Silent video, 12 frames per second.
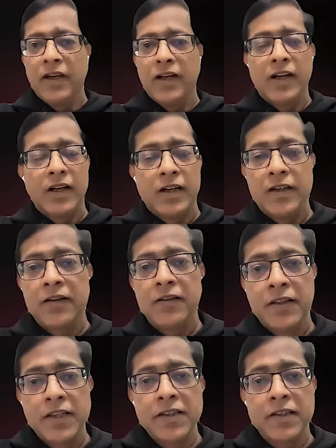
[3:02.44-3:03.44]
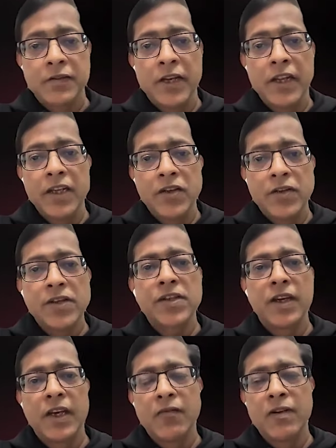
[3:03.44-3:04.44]
No, I think that's a very
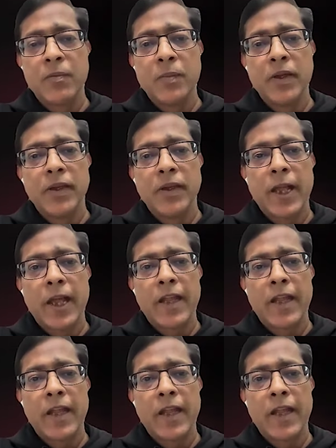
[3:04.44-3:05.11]
interesting development.